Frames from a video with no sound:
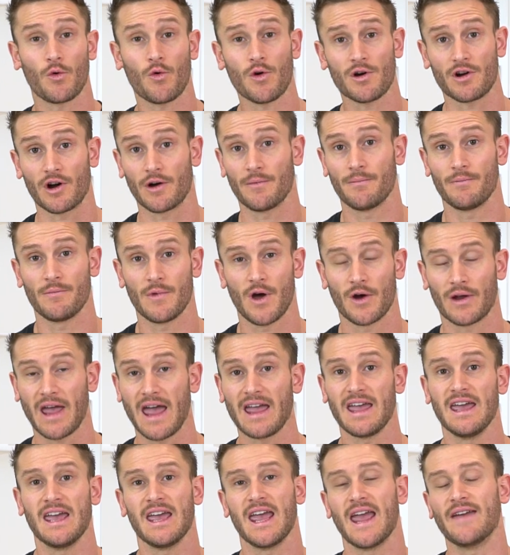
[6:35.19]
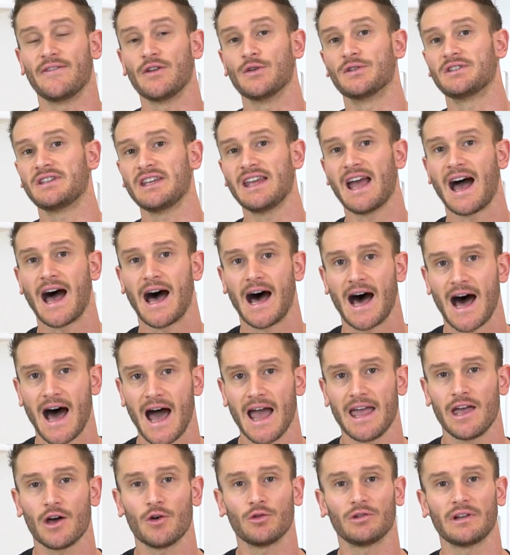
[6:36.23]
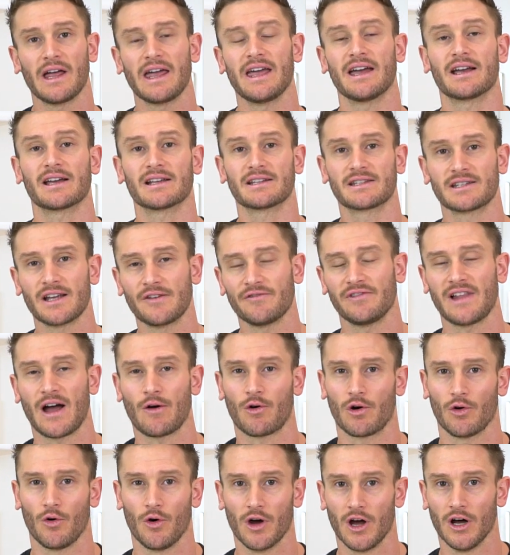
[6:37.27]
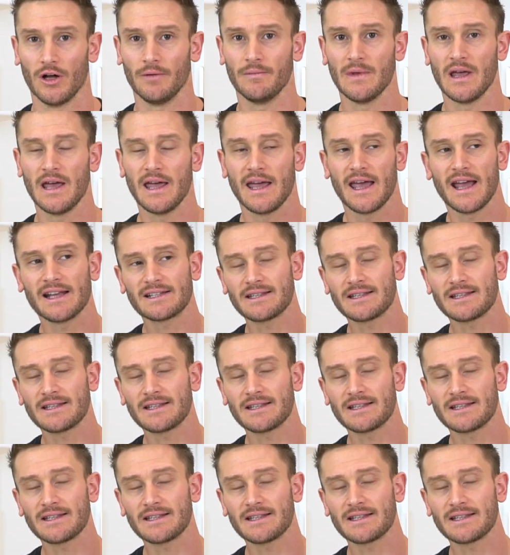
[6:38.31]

the order, okay? If you see high oleic sunflower oil,